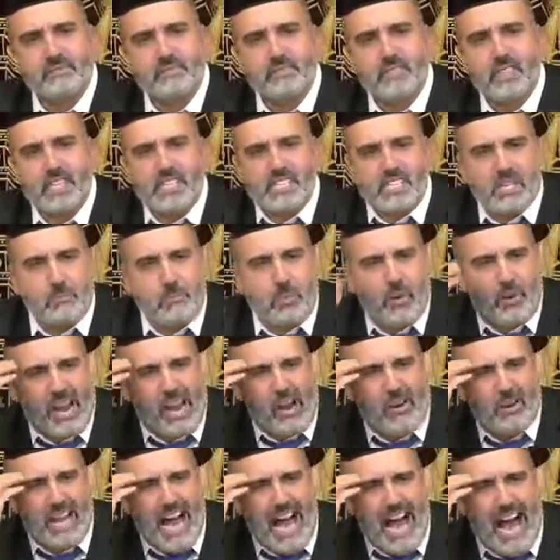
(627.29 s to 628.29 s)
I said, Borei
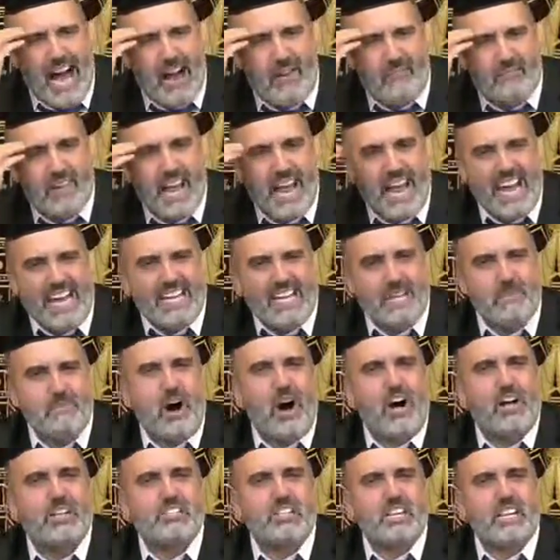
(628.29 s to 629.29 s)
Olam, 80
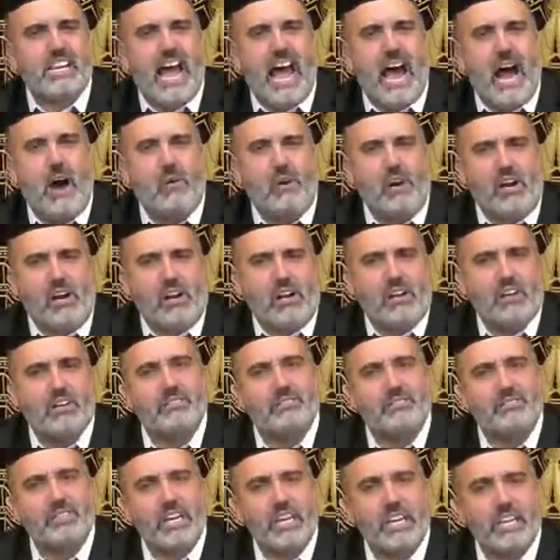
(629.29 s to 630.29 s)
miles an hour.
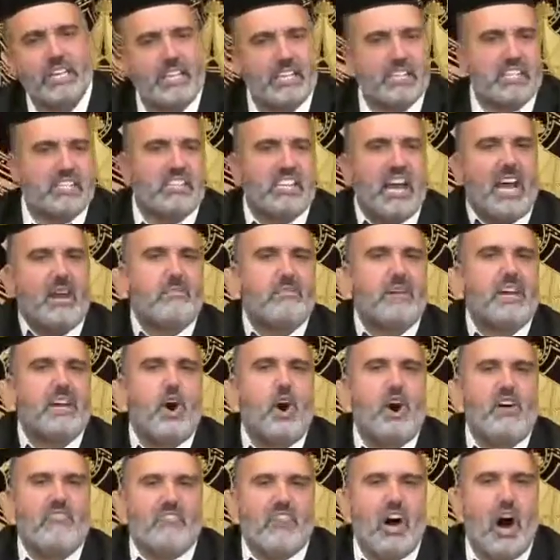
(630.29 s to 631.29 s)
You set me
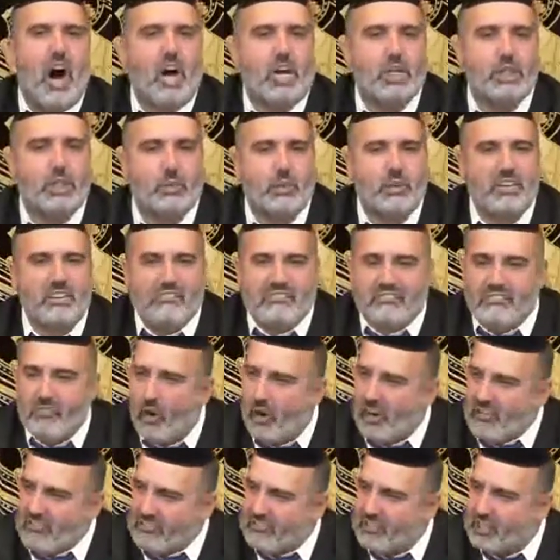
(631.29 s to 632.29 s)
off a
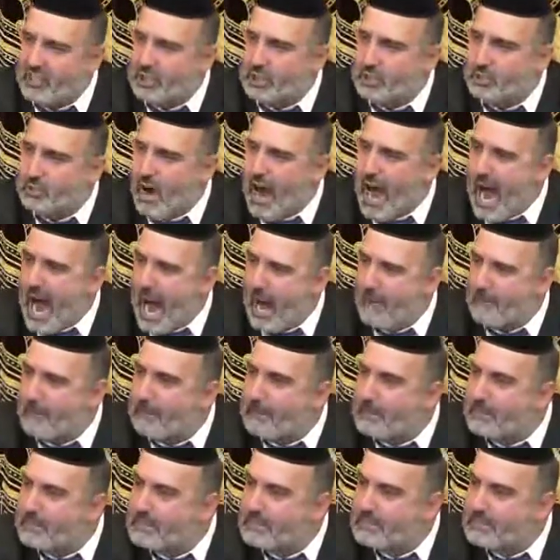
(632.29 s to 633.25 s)
104-foot drop.